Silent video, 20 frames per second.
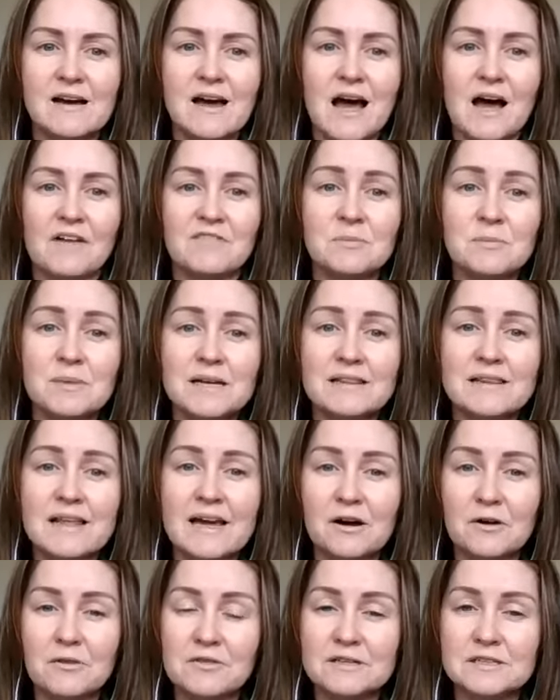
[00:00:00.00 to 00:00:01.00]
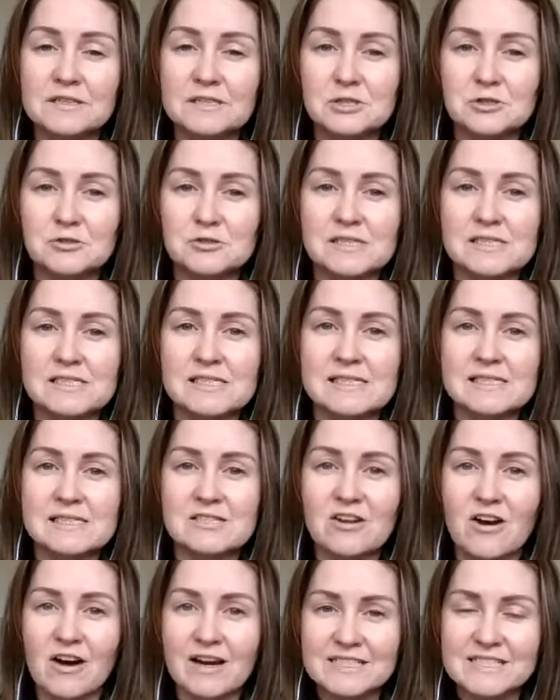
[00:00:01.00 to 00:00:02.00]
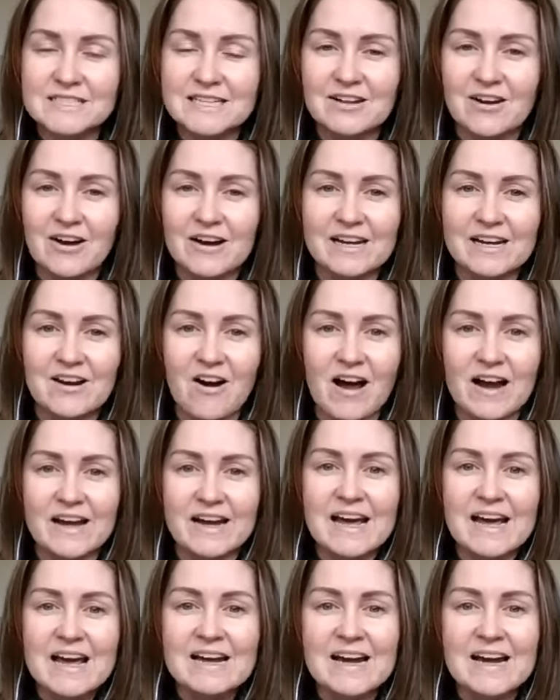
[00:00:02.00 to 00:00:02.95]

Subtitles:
Having been in the health industry since 1999,